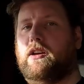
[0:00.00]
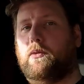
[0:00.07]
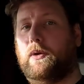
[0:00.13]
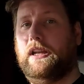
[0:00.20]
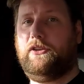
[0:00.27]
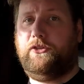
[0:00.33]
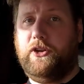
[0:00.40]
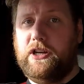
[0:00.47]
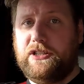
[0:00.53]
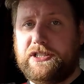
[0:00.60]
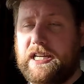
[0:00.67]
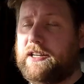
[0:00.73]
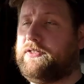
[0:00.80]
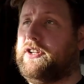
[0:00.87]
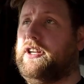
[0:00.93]
Well, it's
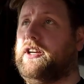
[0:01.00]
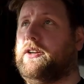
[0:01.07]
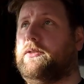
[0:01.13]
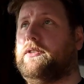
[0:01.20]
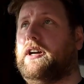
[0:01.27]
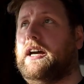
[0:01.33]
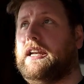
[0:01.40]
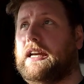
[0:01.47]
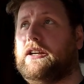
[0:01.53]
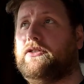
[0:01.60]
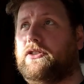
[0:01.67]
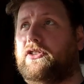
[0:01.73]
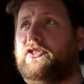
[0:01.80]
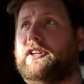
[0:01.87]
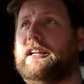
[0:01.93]
Thursday afternoon, and I
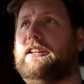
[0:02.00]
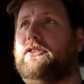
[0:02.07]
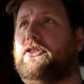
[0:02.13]
understand